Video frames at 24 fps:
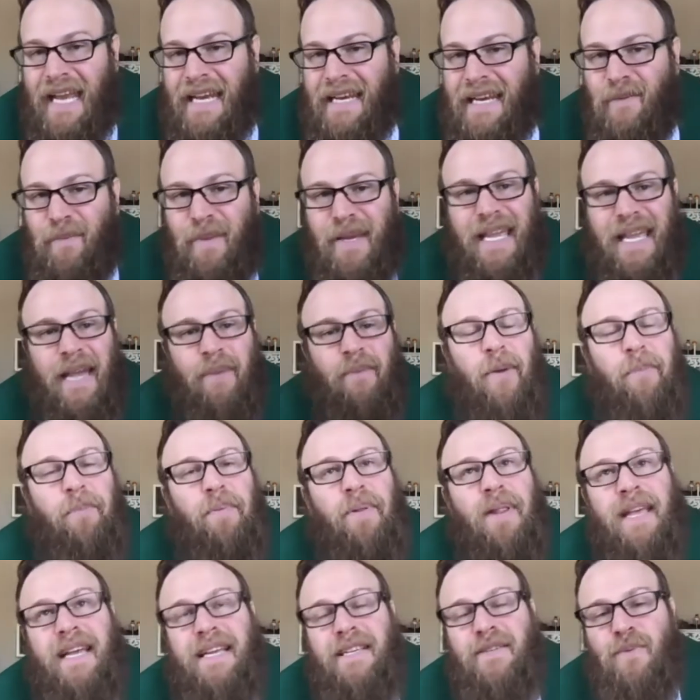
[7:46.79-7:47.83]
and it became a
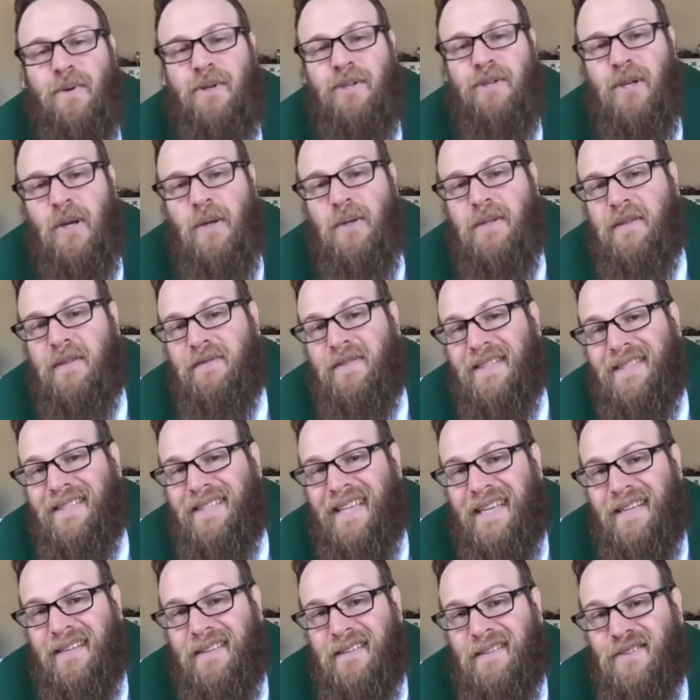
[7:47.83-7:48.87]
place where Joseph's
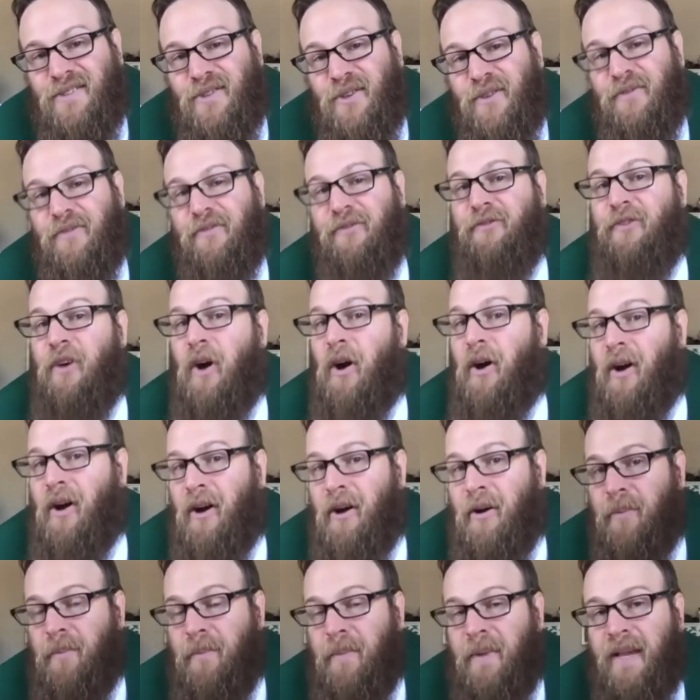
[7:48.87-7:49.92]
descendants could
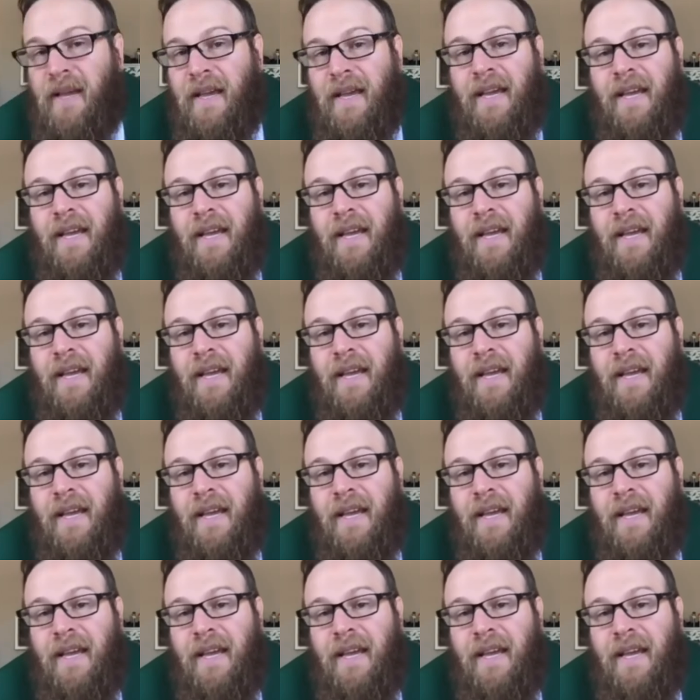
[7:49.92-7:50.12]
farm